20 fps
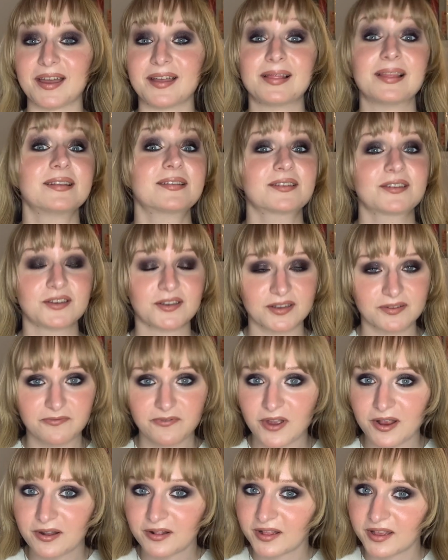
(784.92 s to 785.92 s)
let's just
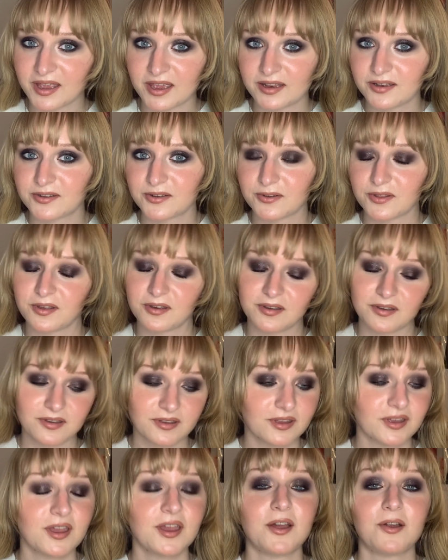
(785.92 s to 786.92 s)
finally get to the
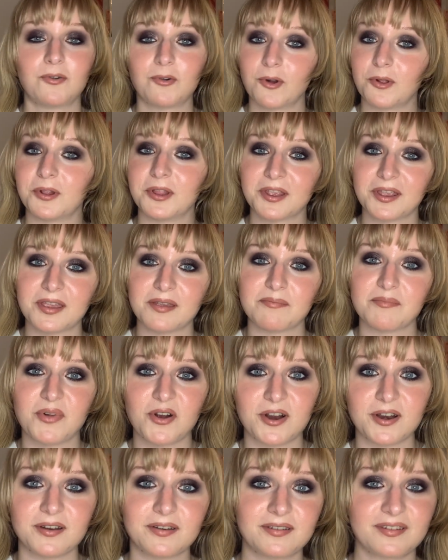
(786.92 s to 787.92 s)
rolling in
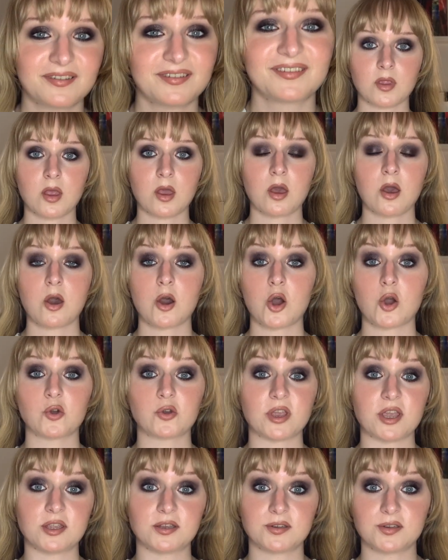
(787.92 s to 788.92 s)
part.
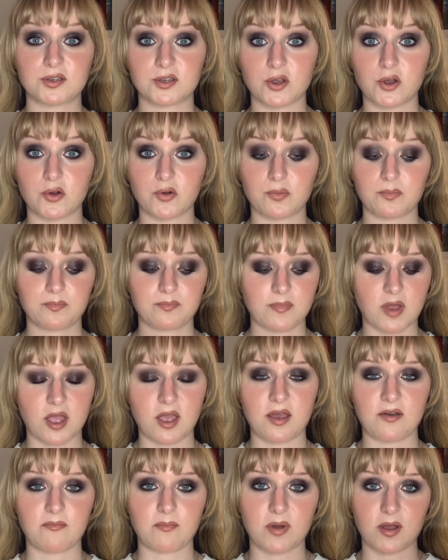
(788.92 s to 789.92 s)
Okay, so I
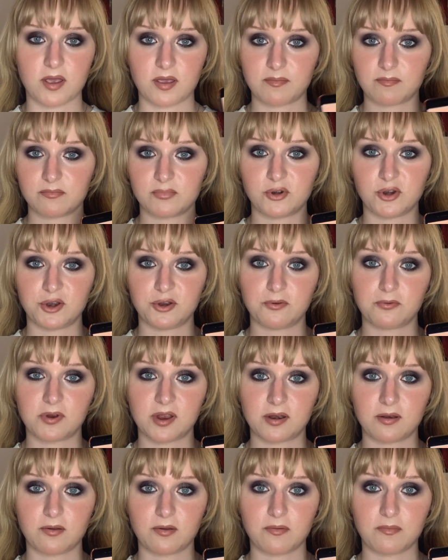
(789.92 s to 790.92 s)
have my Pretty
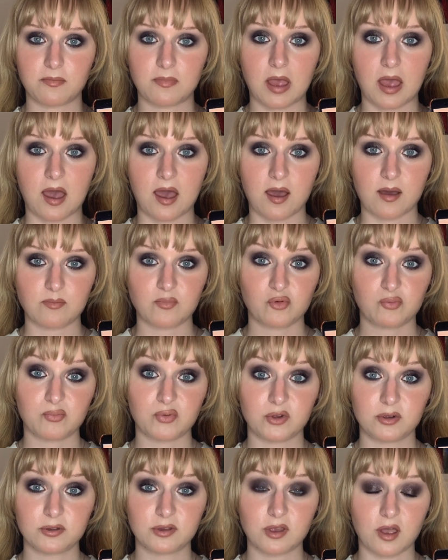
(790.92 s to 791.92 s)
Random app
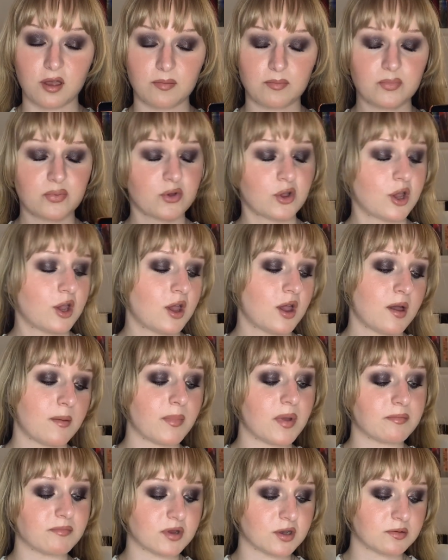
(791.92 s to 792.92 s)
pulled up.
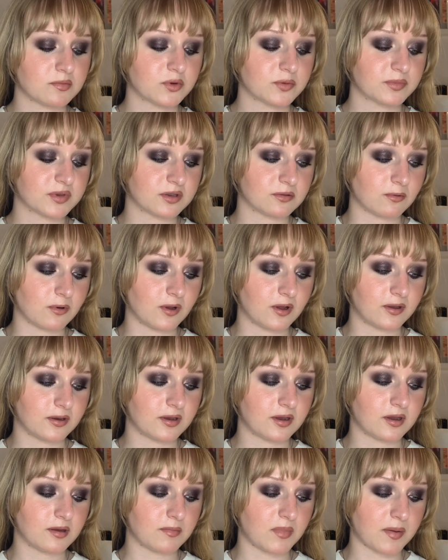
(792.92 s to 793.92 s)
My minimum is 1
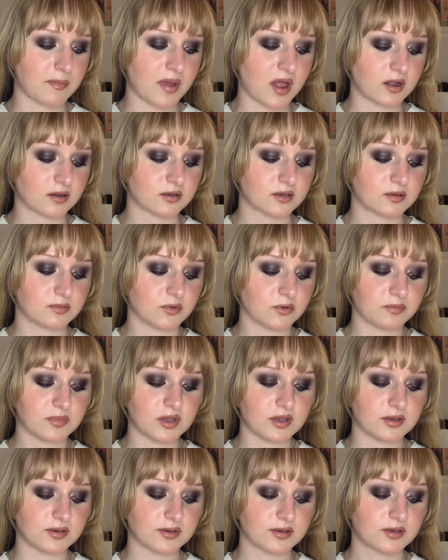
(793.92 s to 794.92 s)
and my maximum
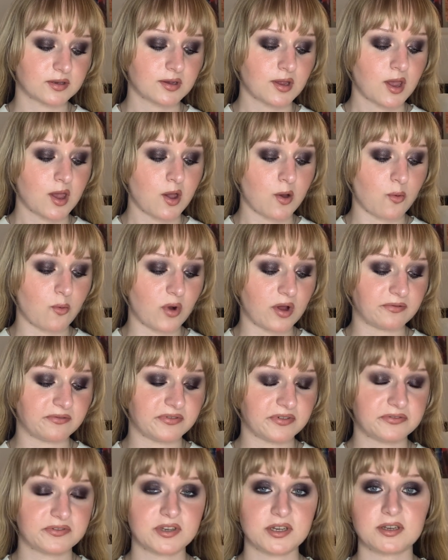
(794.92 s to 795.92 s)
is
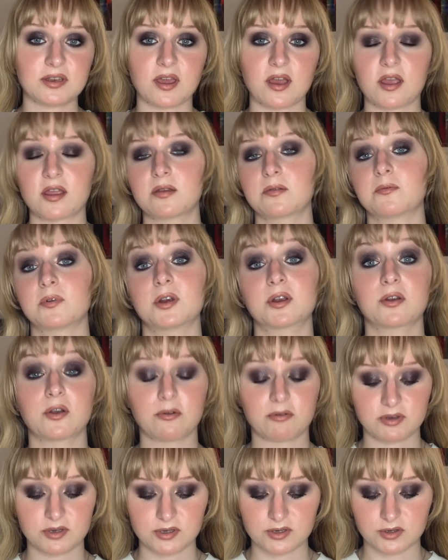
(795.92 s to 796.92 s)
159. We're
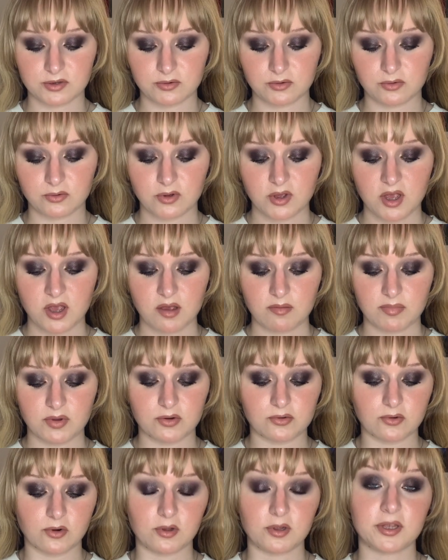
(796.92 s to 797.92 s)
going to be
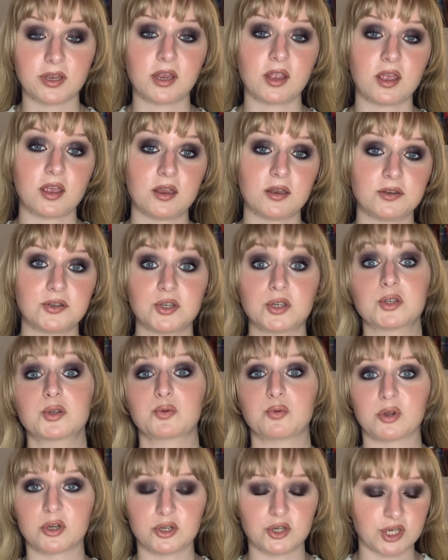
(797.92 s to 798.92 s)
rolling in just
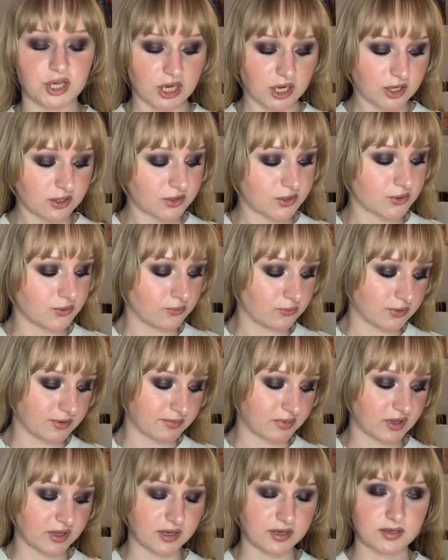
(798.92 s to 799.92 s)
one shade to
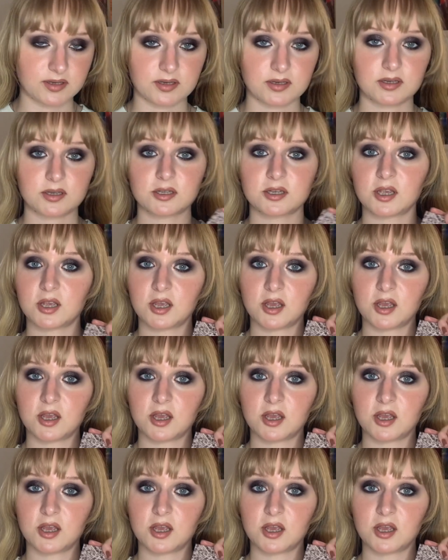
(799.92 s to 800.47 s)
replace